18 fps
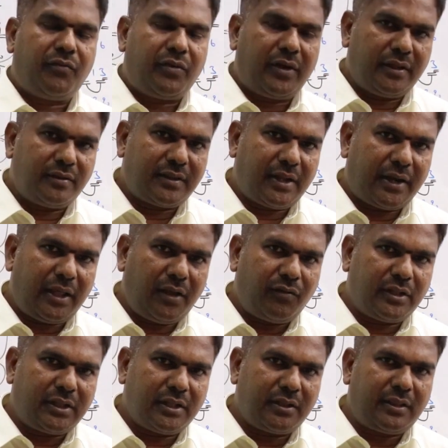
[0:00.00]
If it is
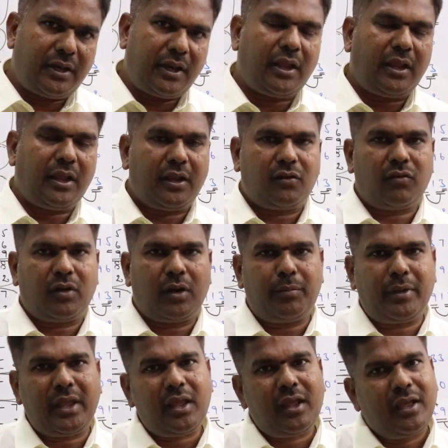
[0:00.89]
ending with a 3, it
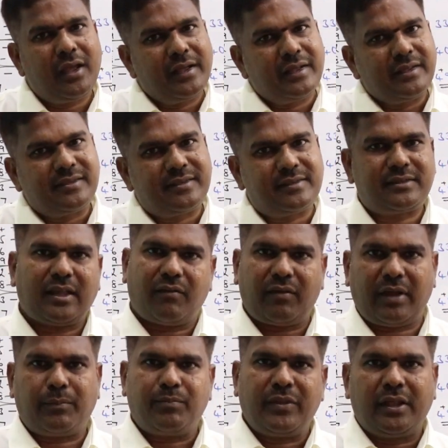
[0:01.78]
will be
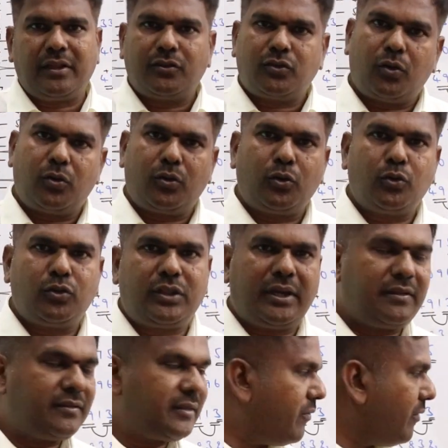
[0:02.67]
7. So
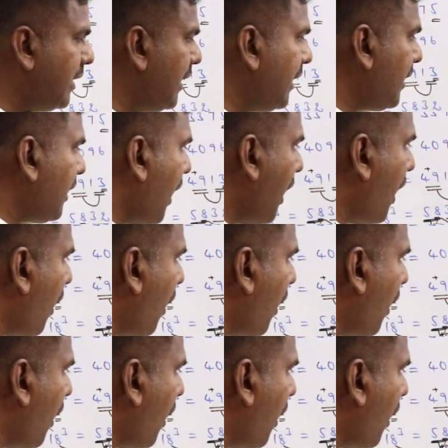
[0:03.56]
2, 3, 7, 8,